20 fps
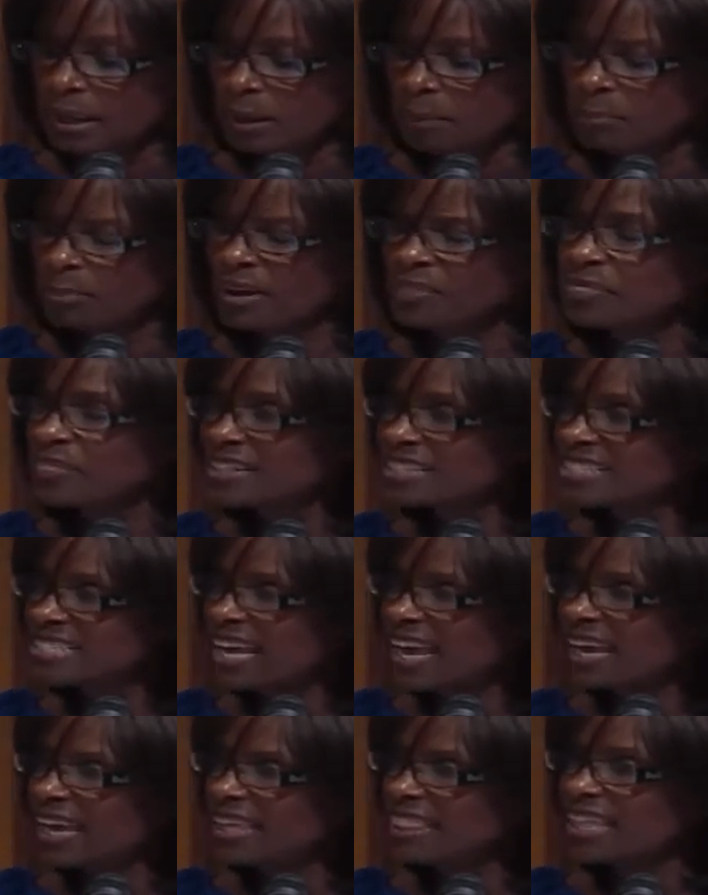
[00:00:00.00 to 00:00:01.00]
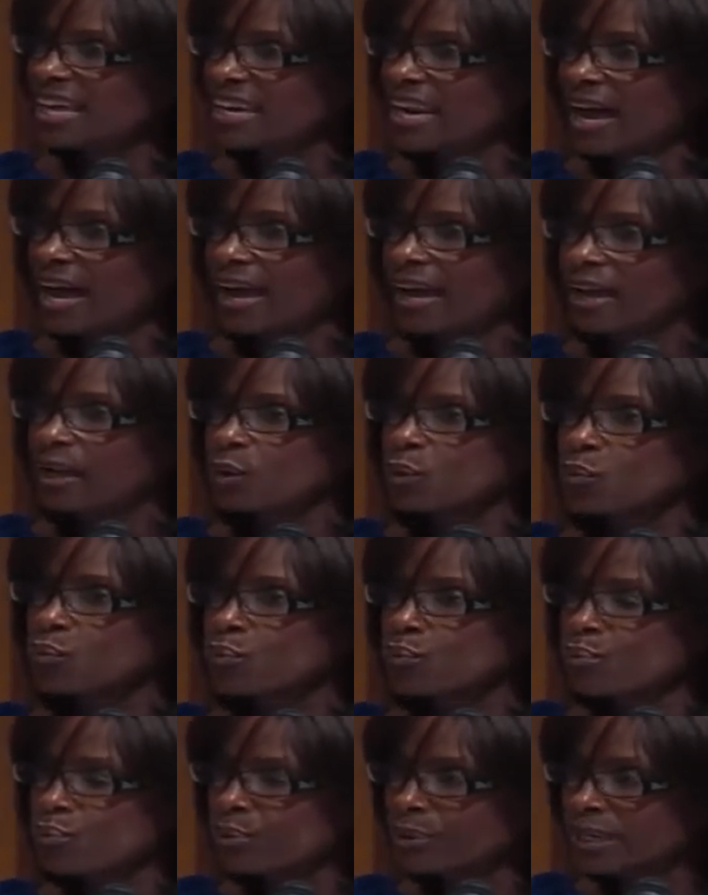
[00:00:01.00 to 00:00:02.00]
But the day that I
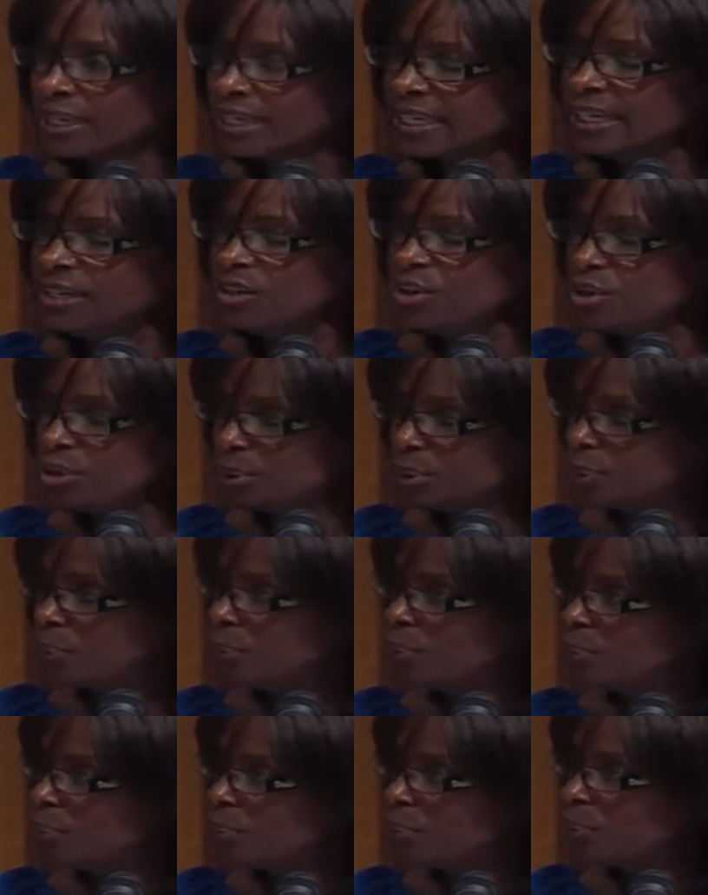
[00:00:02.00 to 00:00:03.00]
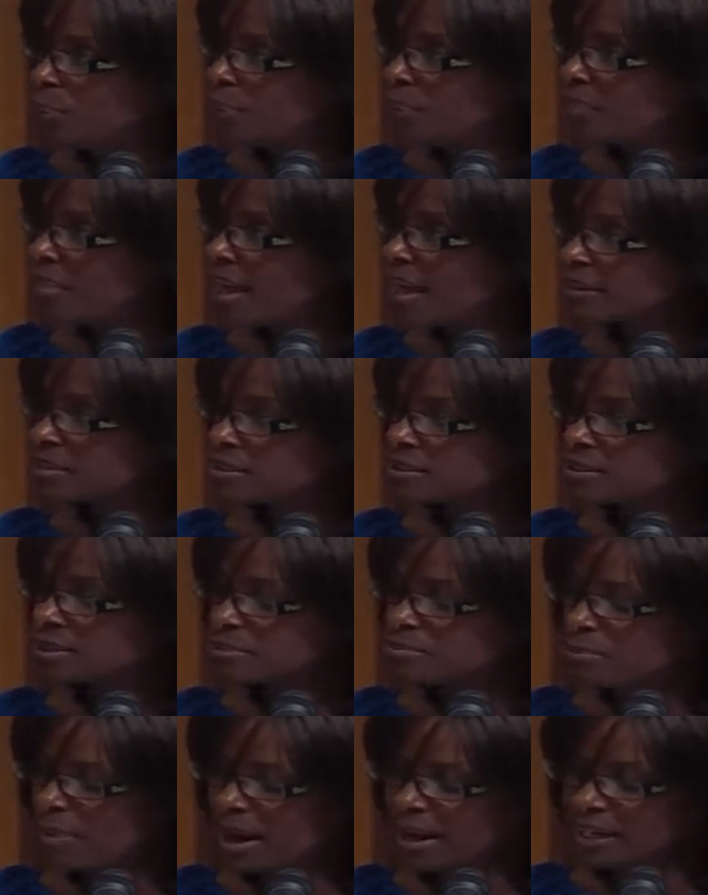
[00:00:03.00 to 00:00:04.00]
really knew that
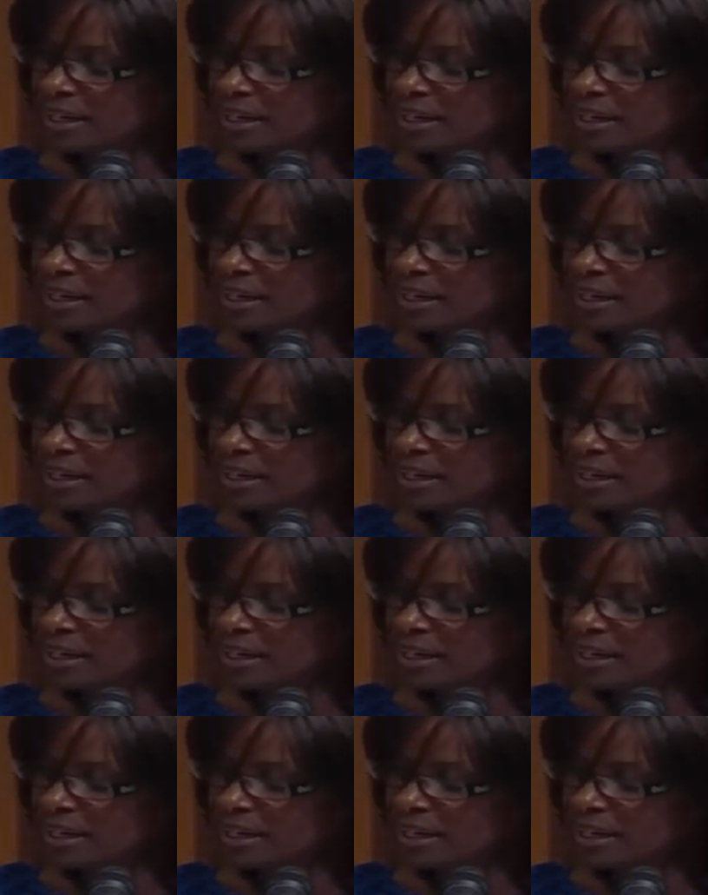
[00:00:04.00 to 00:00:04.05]
my